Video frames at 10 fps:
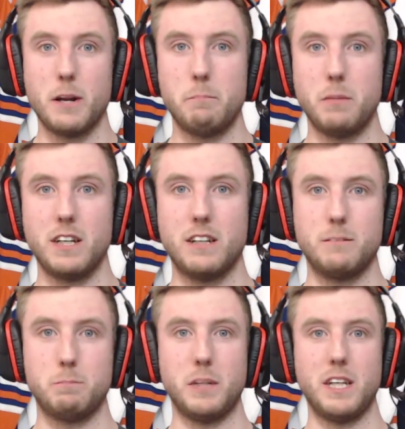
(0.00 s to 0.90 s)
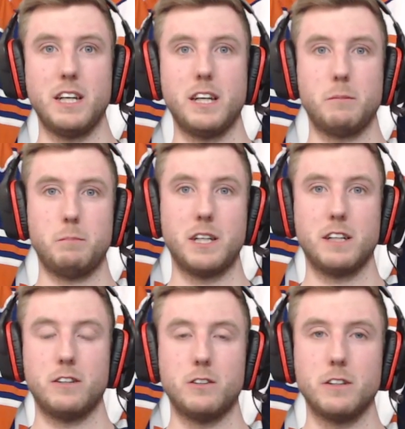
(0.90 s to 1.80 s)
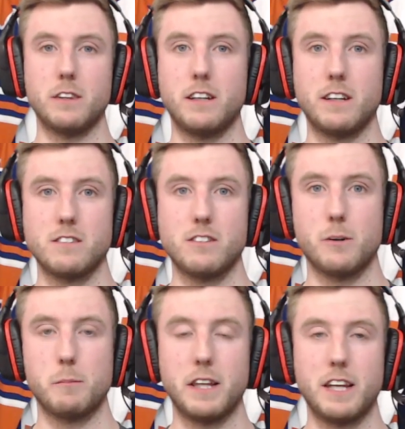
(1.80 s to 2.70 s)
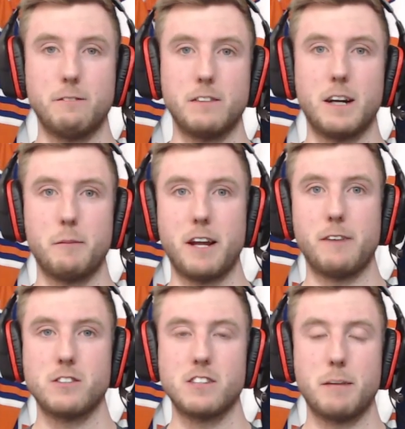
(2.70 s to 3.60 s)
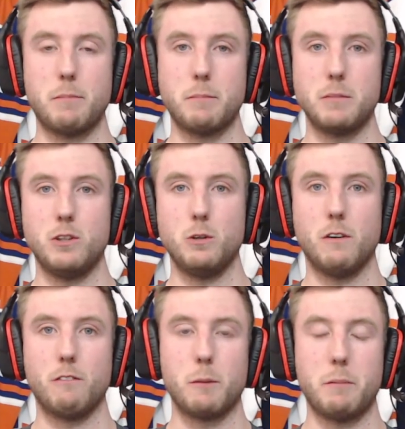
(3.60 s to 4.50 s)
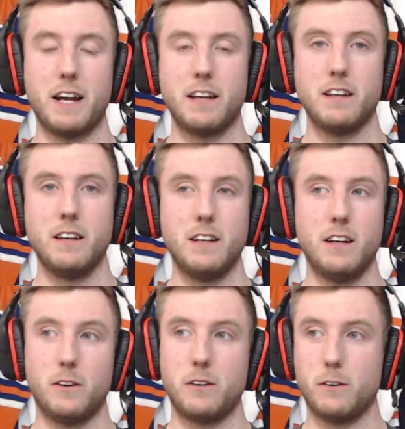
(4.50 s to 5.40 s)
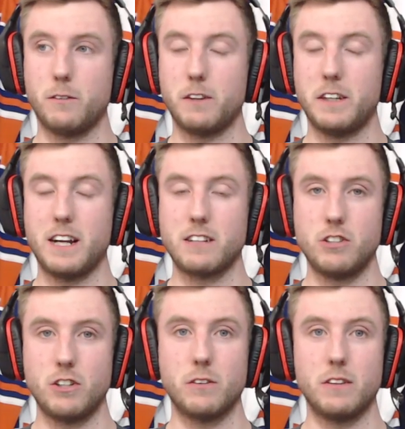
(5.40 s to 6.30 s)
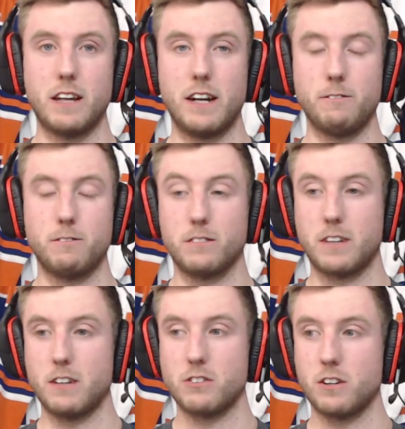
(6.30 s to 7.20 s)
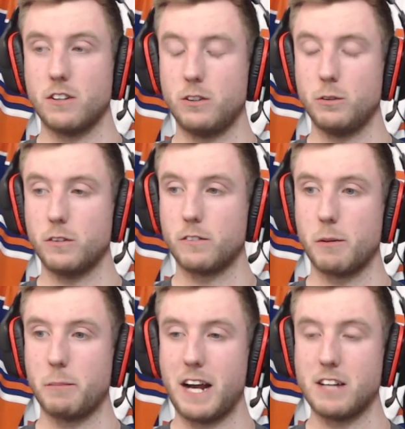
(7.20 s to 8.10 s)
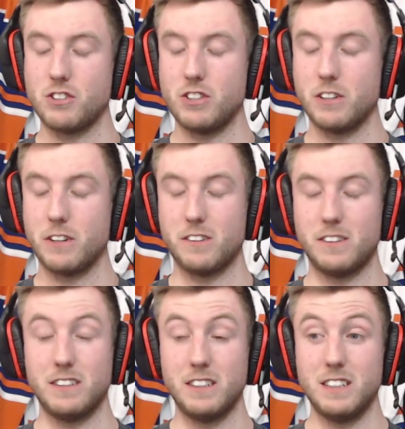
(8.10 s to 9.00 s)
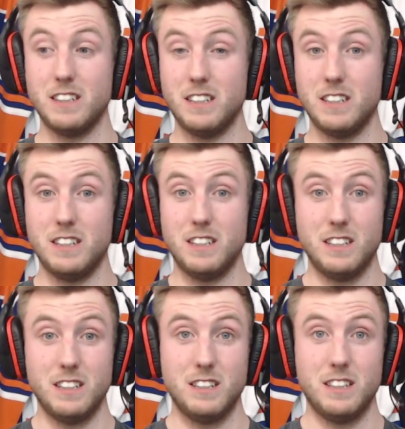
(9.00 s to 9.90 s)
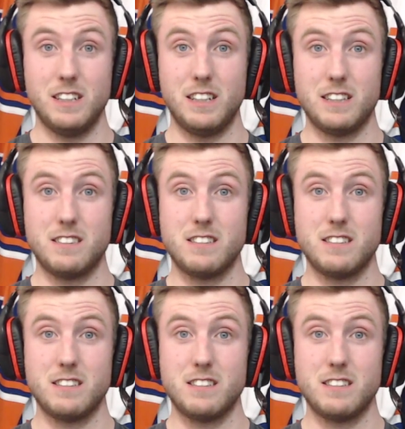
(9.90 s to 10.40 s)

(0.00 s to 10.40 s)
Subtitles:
big adult things here in my life that I'm going to have to step up and do over the past, or over the next year, and that I've kind of started doing over the past year. And it's